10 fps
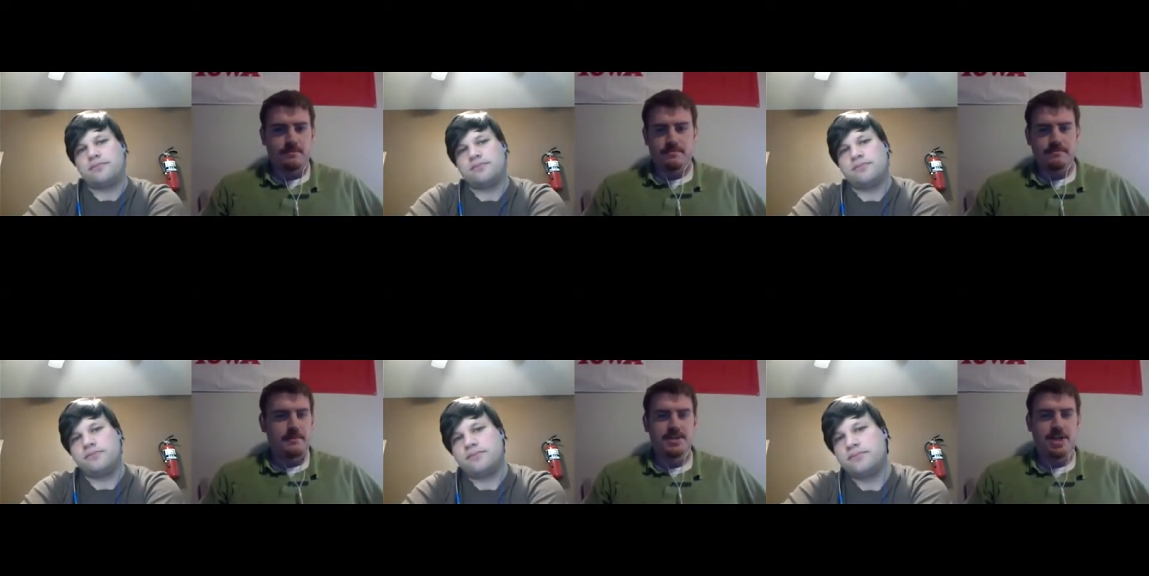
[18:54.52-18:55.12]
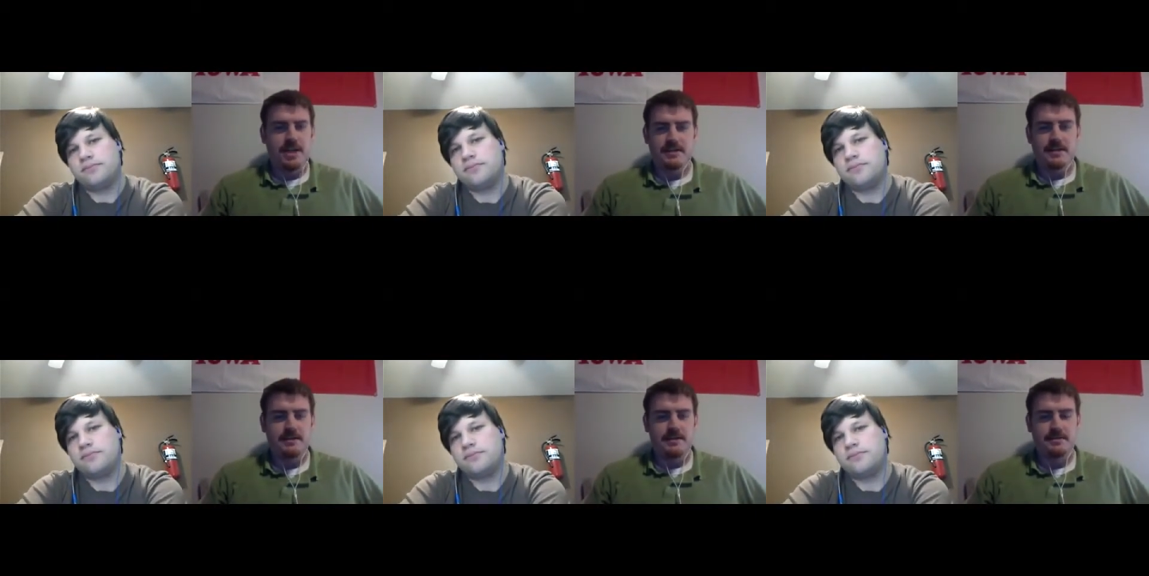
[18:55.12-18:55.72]
Speaker 1: enchanted
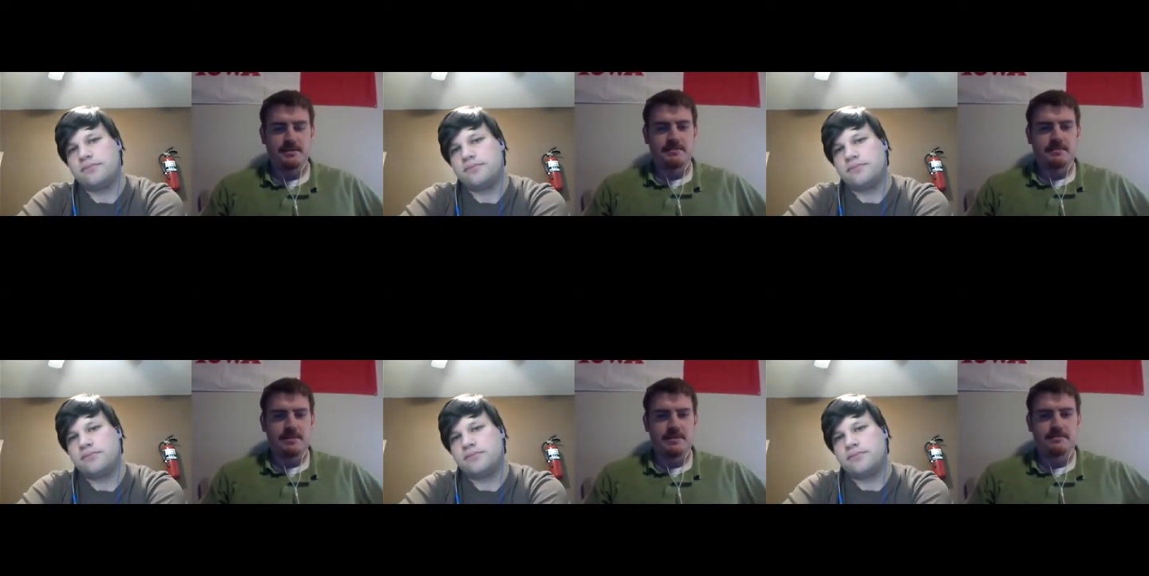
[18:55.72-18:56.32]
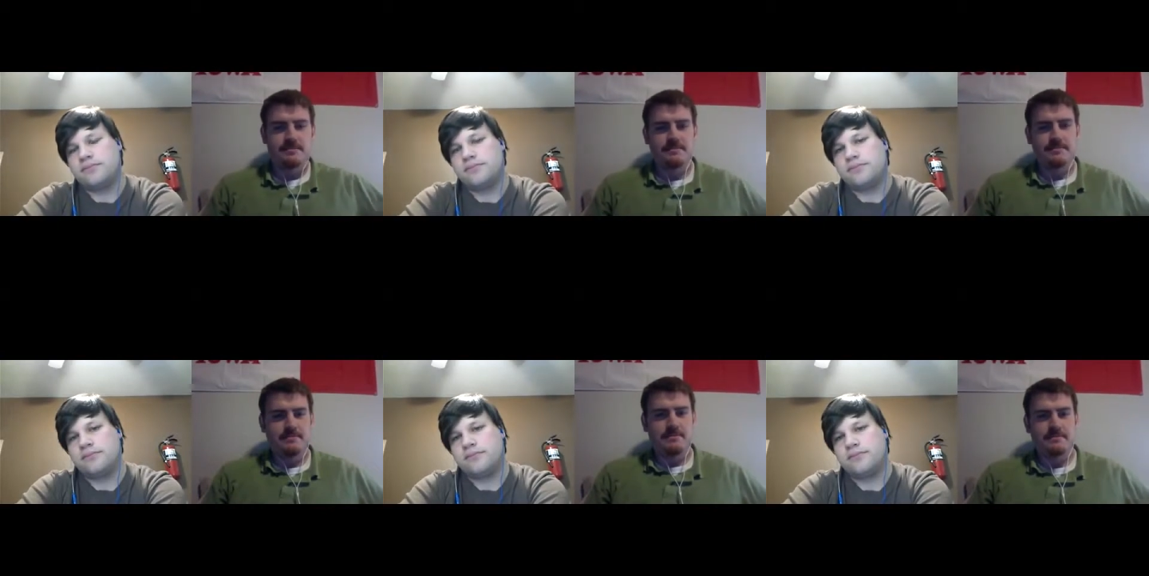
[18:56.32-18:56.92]
is a uh,
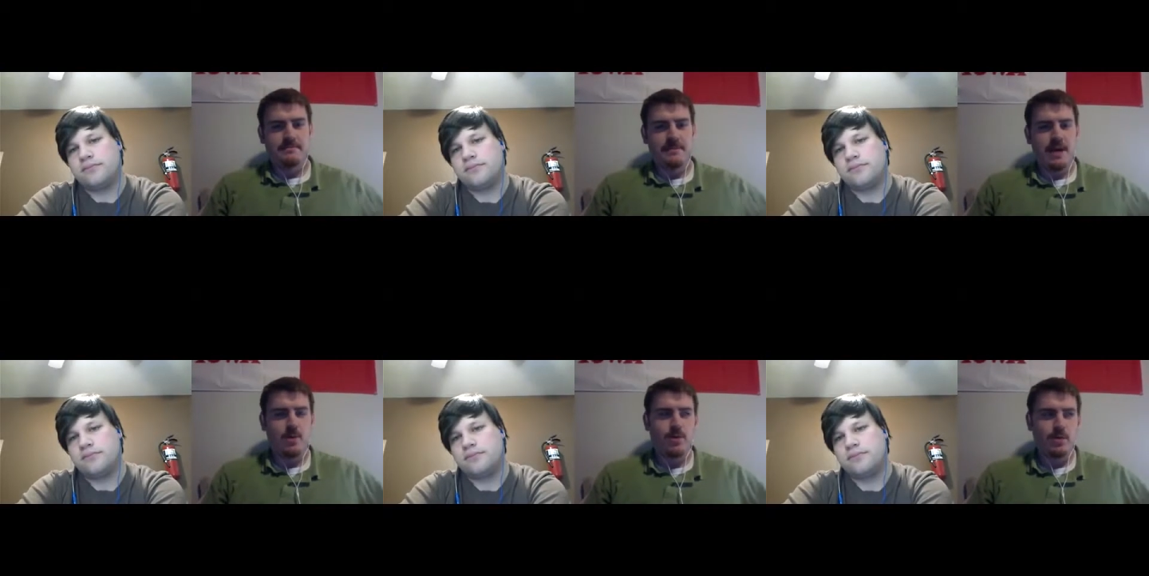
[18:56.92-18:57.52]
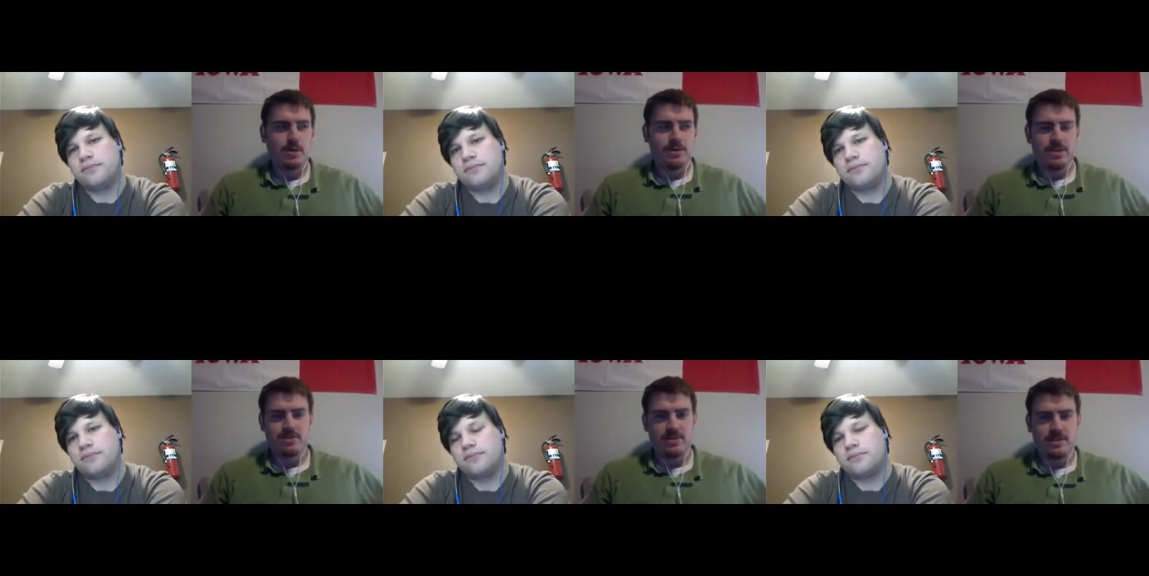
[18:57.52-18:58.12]
awkward word to use
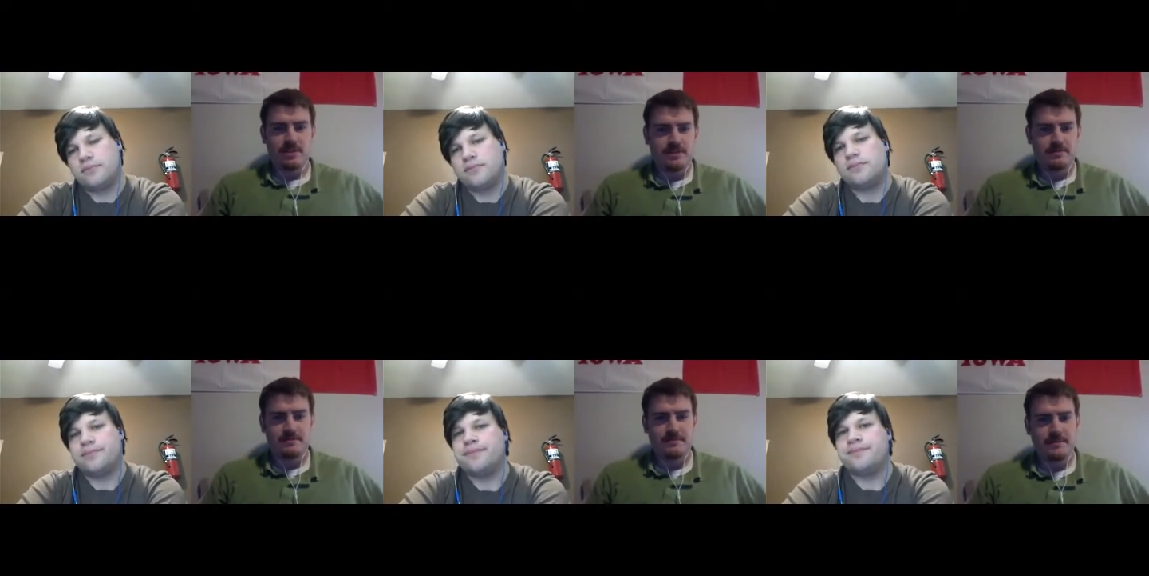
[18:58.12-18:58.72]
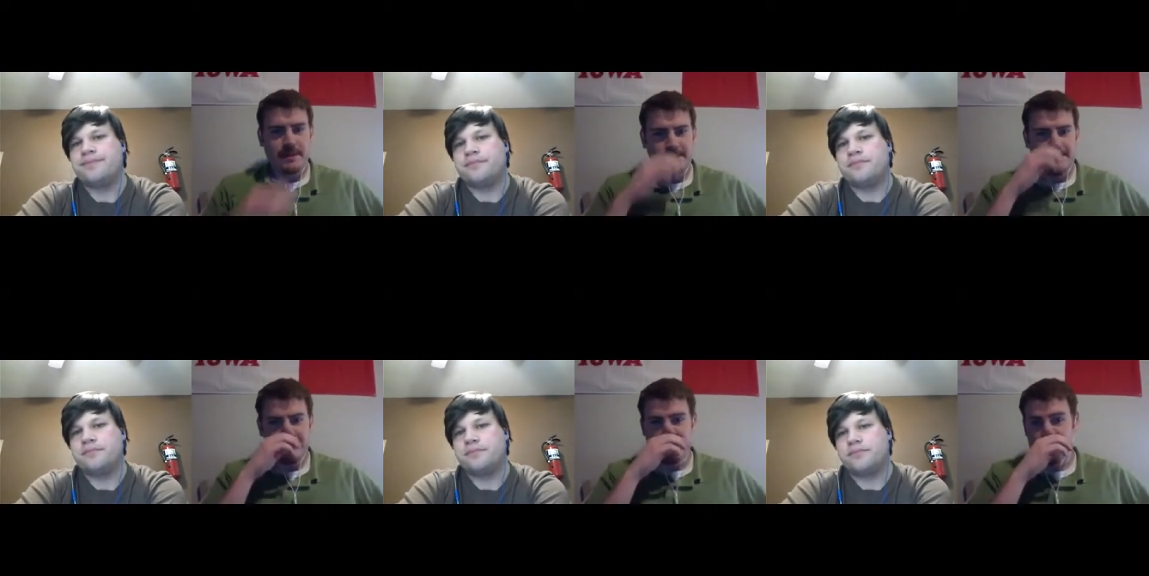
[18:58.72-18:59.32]
in this
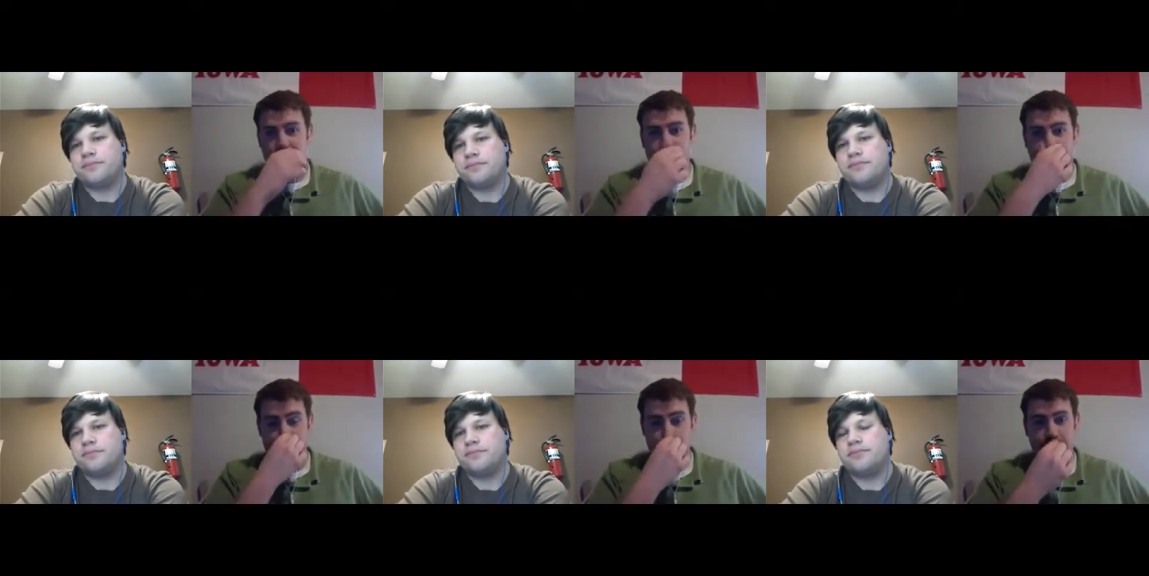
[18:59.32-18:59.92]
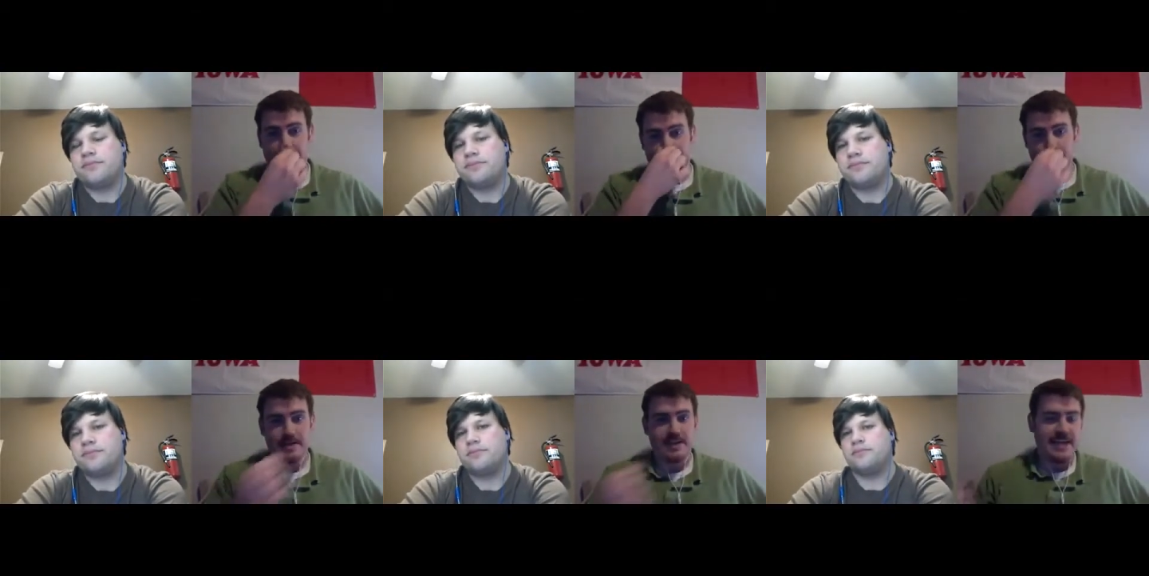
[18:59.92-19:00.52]
instance, but it mm. hasn't it hasn't been
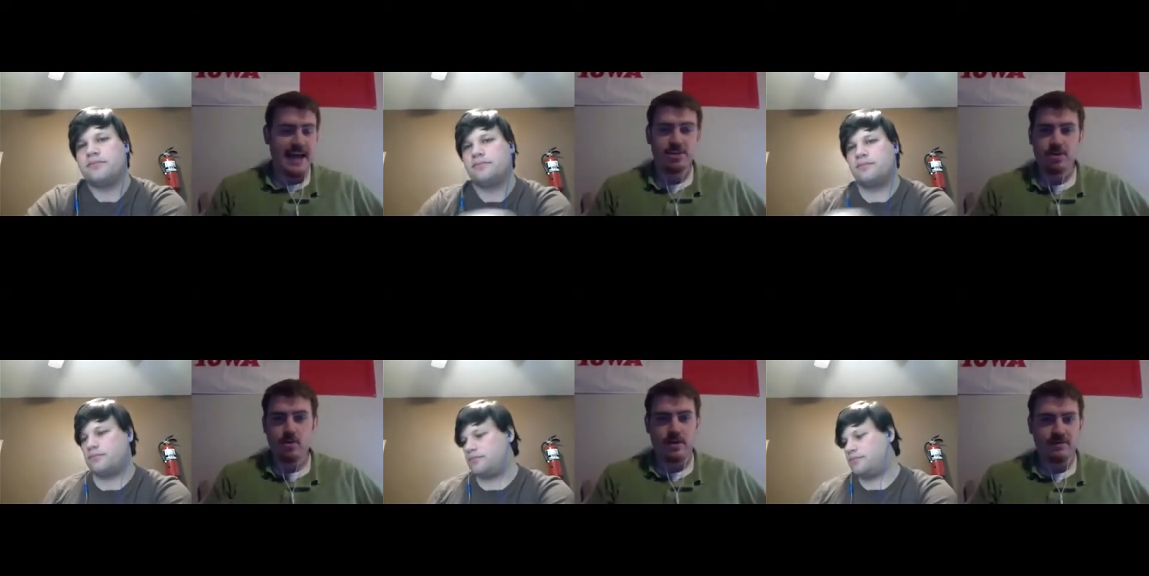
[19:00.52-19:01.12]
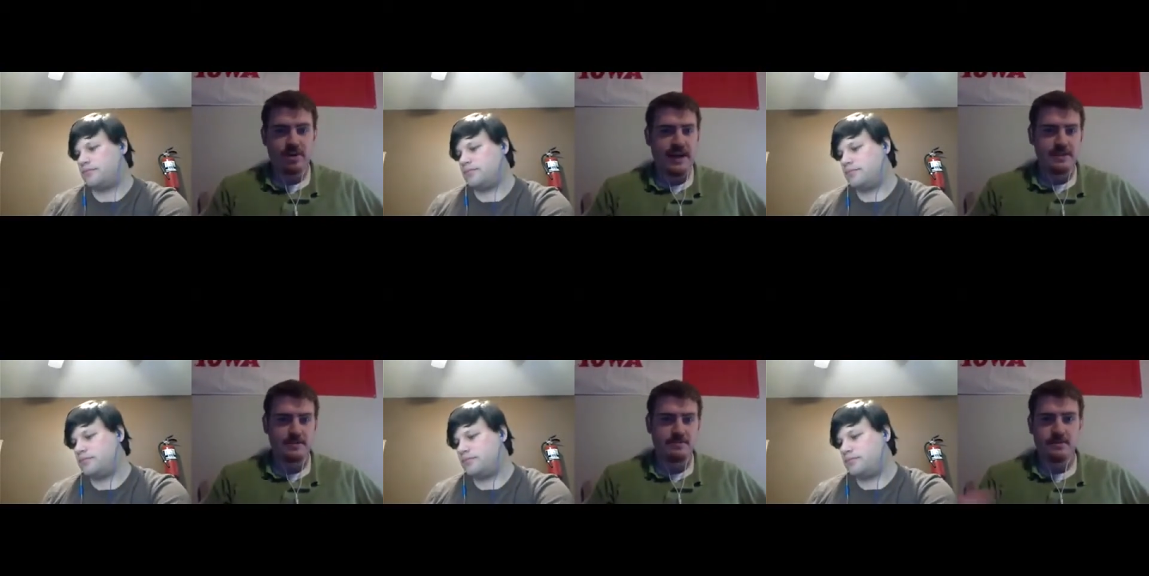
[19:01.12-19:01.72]
attached or whatever. It hasn't been